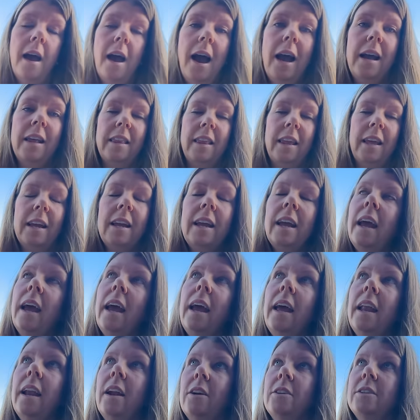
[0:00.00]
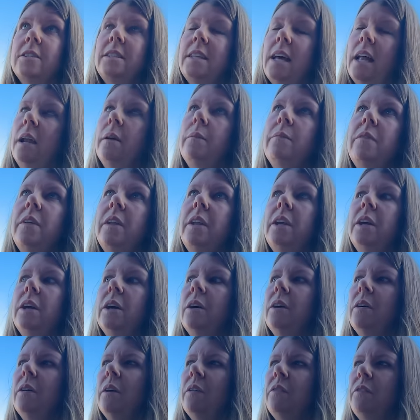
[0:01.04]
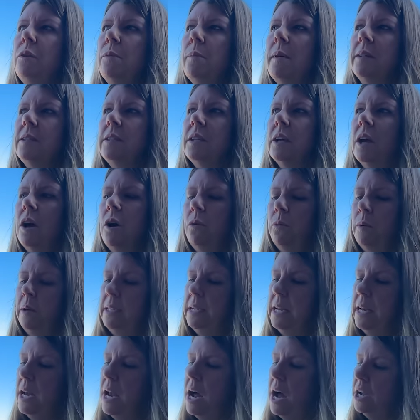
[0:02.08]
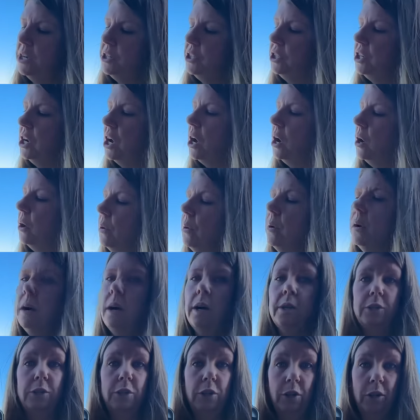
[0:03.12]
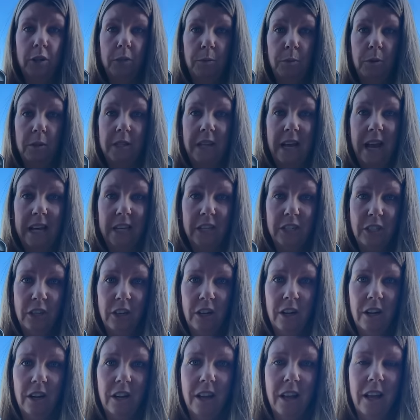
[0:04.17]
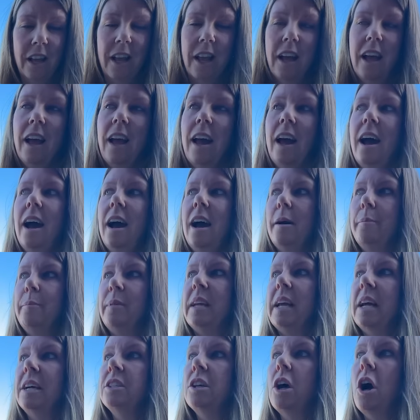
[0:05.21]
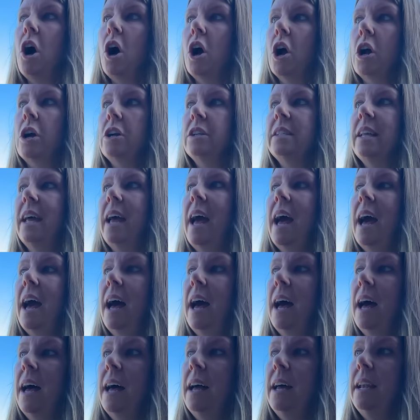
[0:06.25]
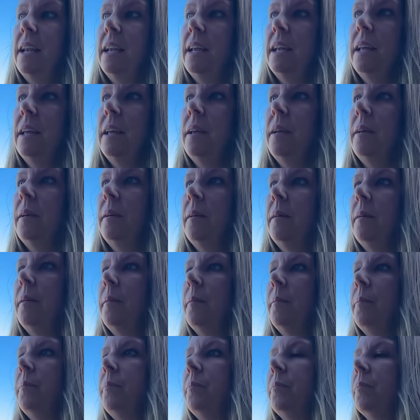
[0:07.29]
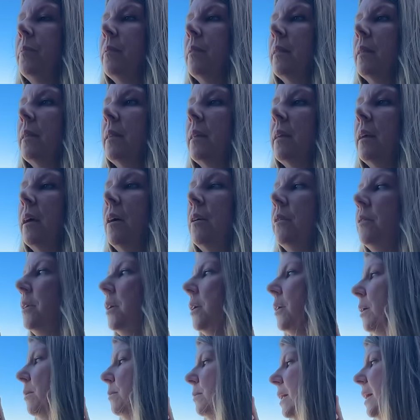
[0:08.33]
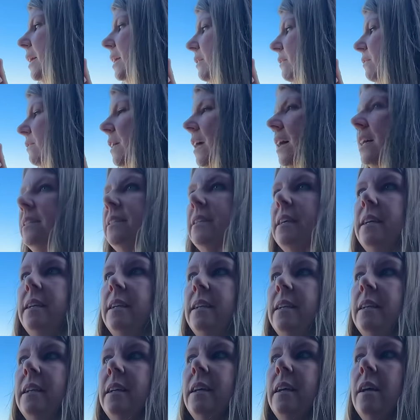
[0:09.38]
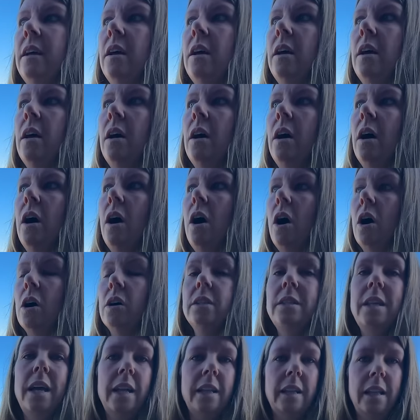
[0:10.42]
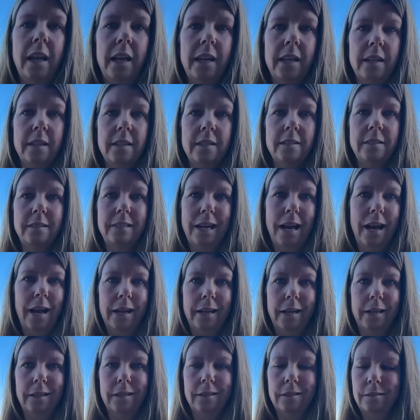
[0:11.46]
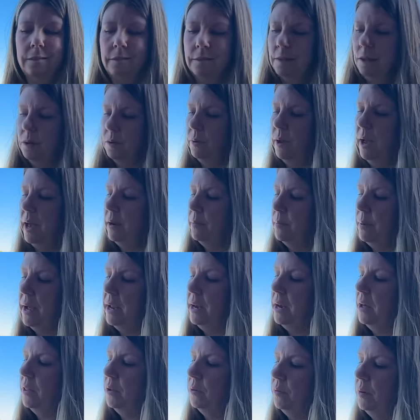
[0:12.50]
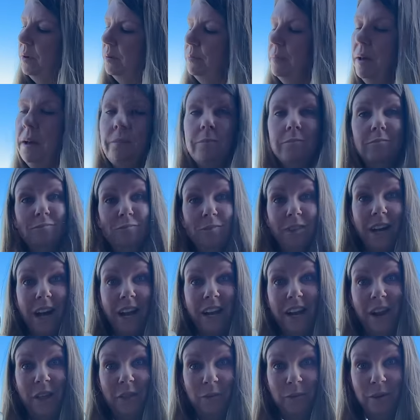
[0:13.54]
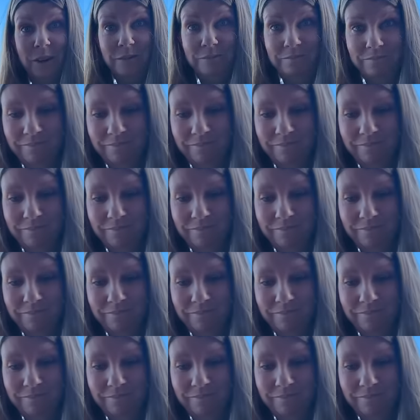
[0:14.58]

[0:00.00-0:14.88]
I think in our setup video a few months ago, we did not show a surge protector because ours had, oh no, I'm letting flies in. Ours had like died, so we had to buy another one, but we got another one.